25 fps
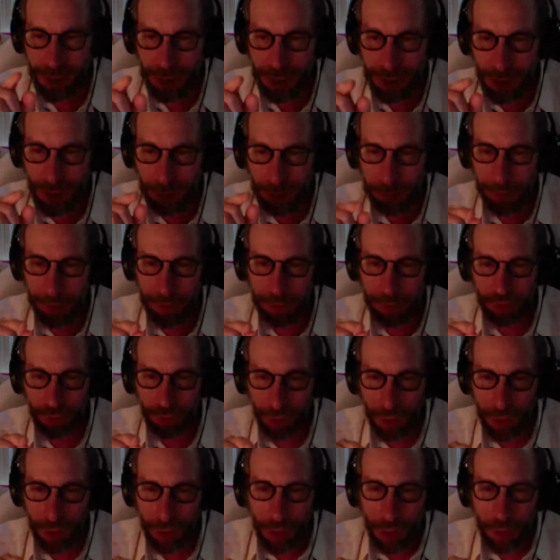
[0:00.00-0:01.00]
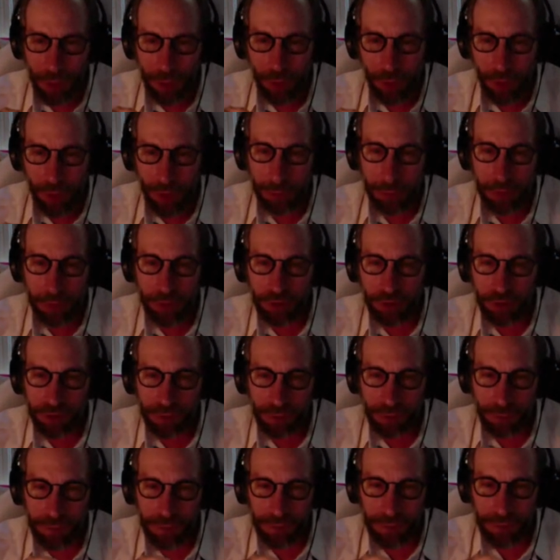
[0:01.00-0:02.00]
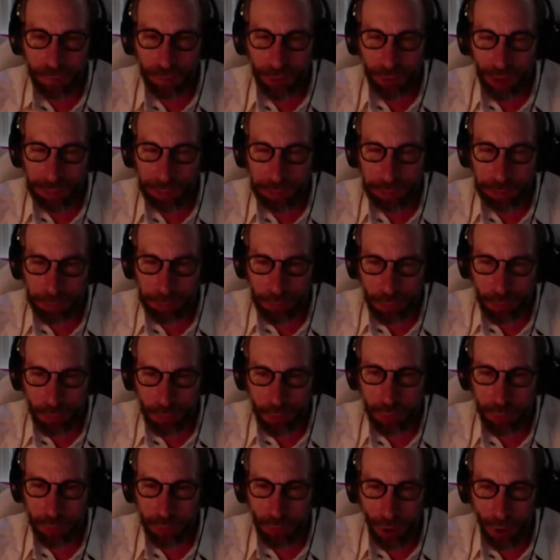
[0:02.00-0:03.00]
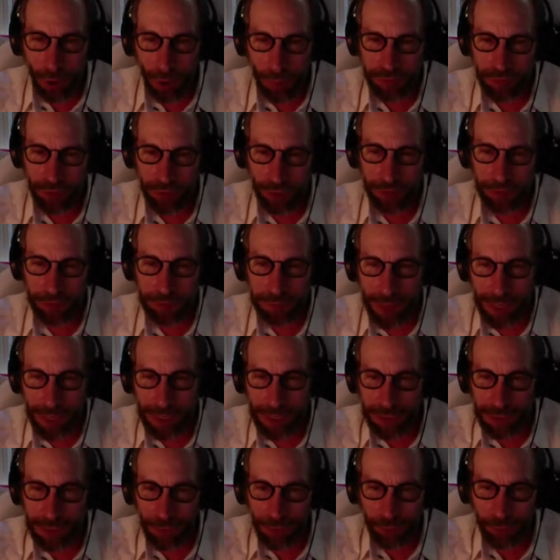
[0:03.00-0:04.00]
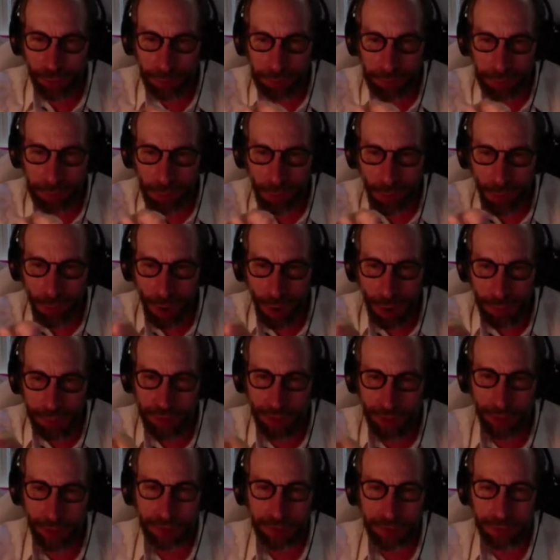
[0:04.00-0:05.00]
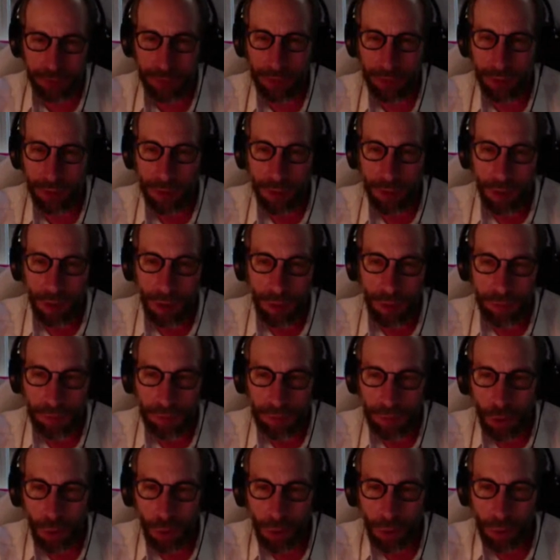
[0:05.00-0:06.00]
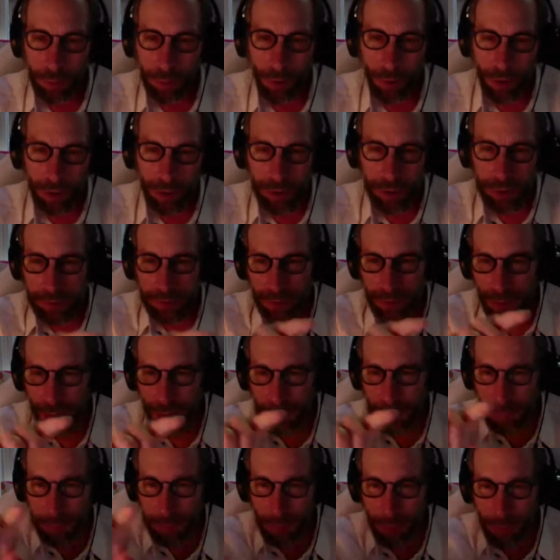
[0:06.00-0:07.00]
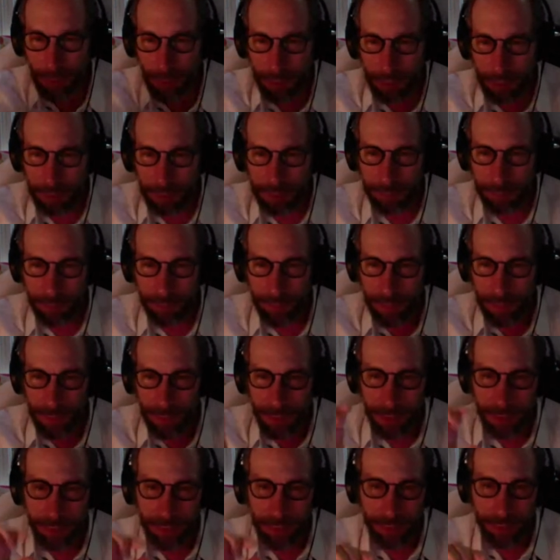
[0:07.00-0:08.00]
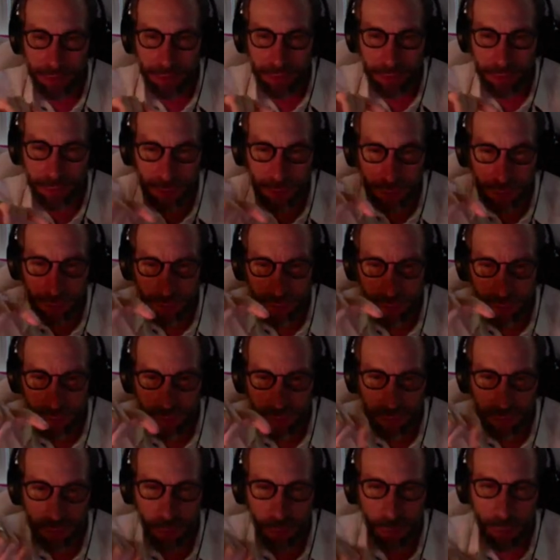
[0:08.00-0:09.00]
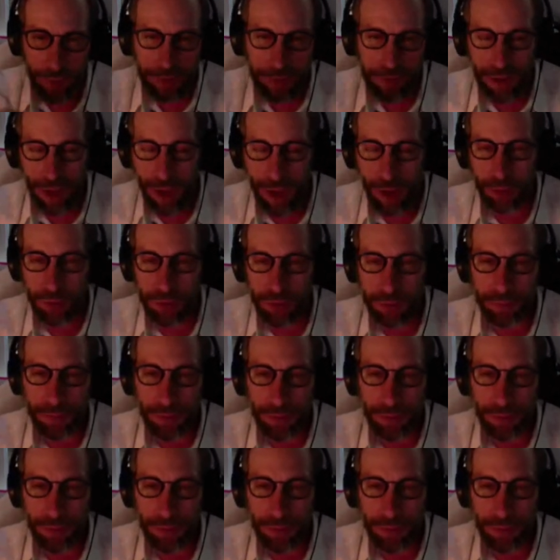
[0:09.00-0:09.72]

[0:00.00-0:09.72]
in that picture there are images of these faint blue objects, many different blue objects on the lower part and the upper part. They're, they're, they're squeezed out.